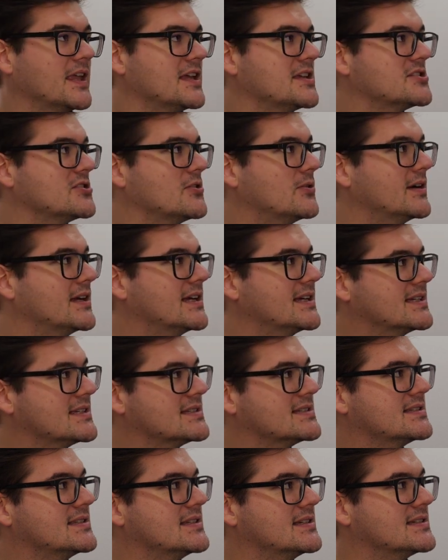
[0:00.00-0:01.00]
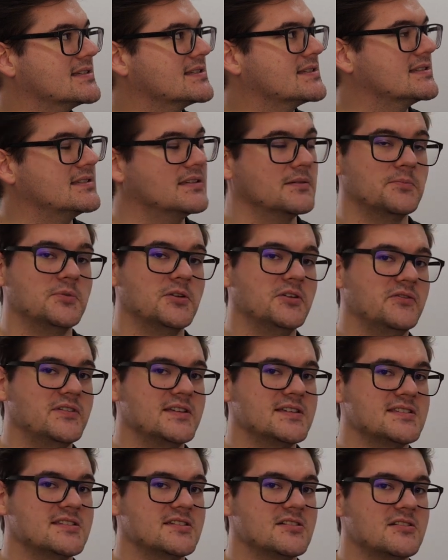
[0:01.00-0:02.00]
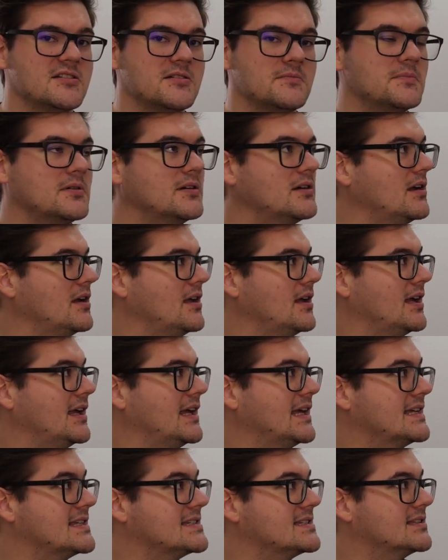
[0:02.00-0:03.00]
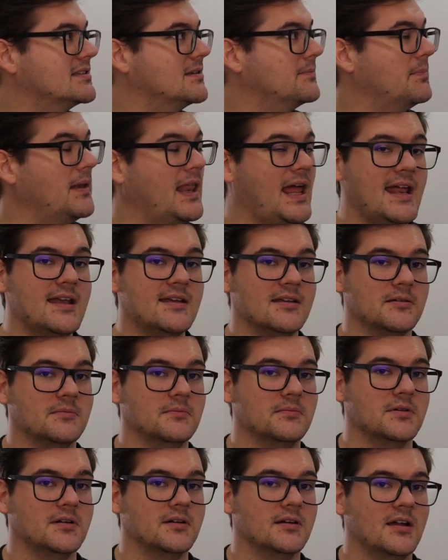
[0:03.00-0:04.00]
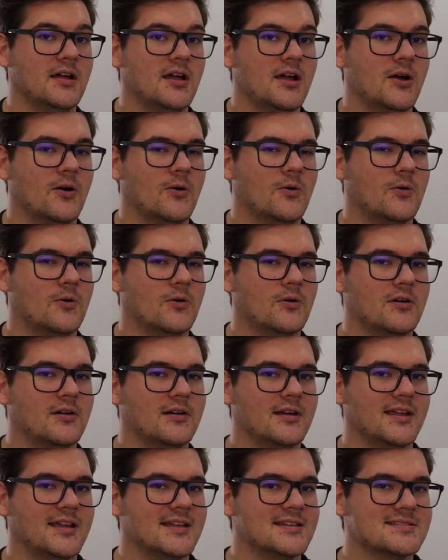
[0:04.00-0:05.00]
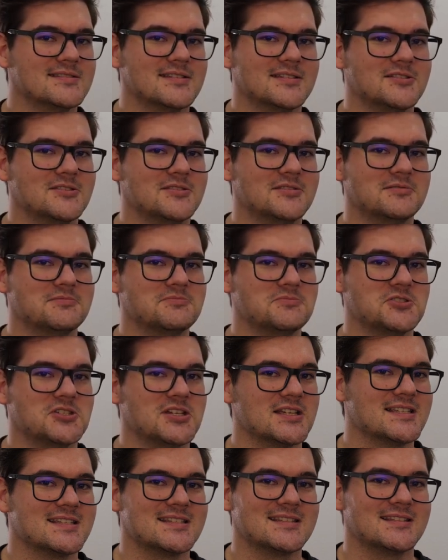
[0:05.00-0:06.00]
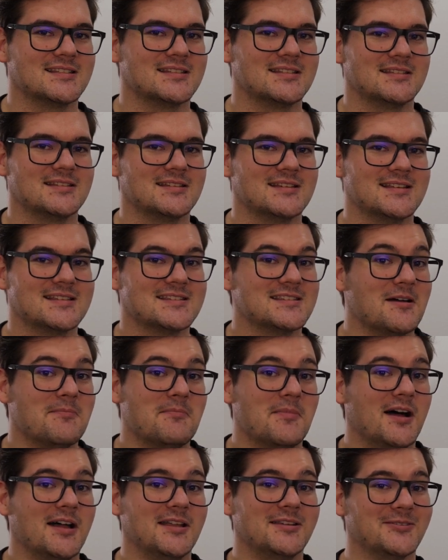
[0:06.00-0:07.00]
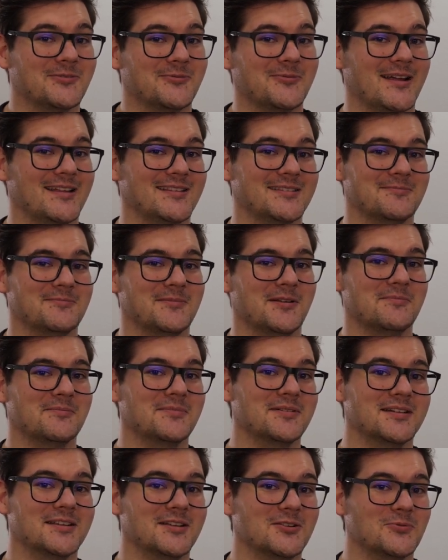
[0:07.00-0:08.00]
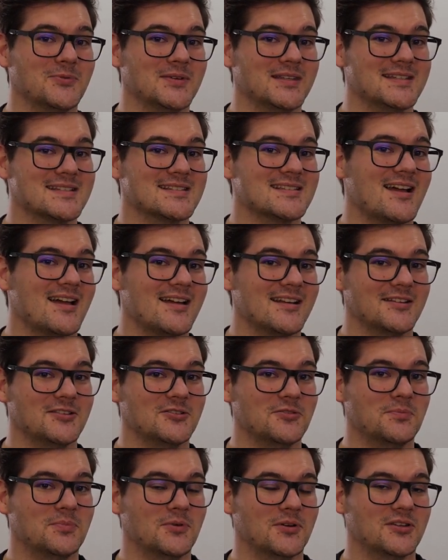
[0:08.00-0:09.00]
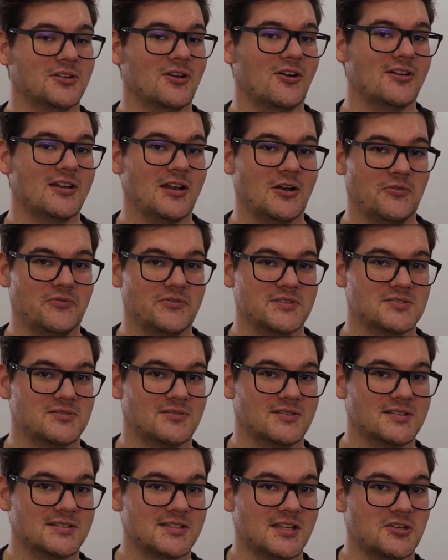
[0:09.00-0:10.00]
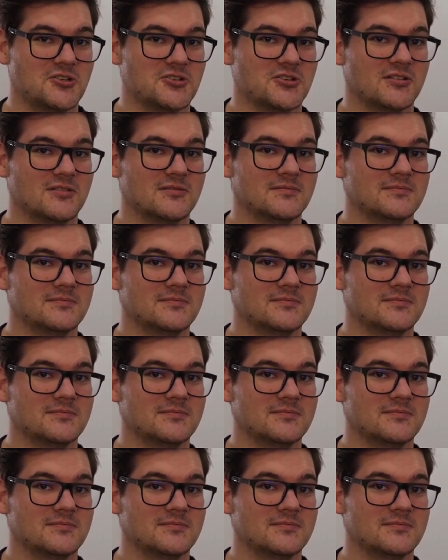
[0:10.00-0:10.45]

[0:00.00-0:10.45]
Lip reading: So is this the previous year number? Is it the plan number? Or is it just some other random number that we decided to put on our visualization?